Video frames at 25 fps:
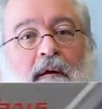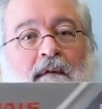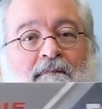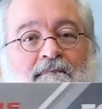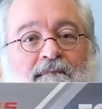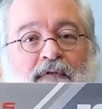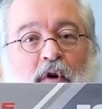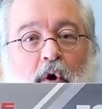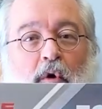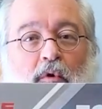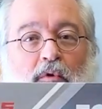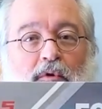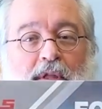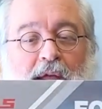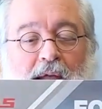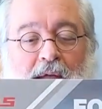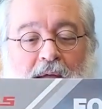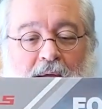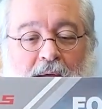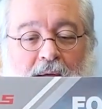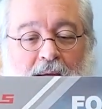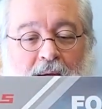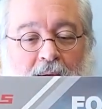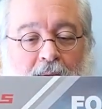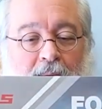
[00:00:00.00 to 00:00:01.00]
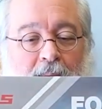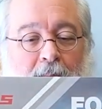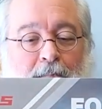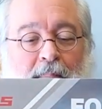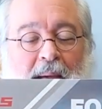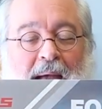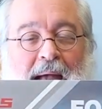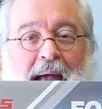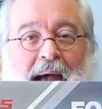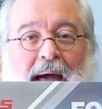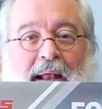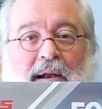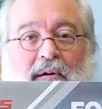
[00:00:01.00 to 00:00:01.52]
folding
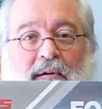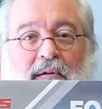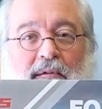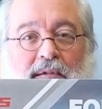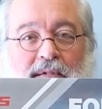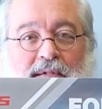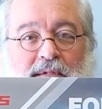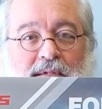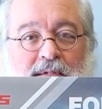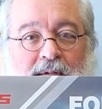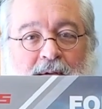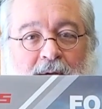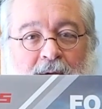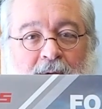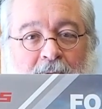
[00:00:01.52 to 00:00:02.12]
panels.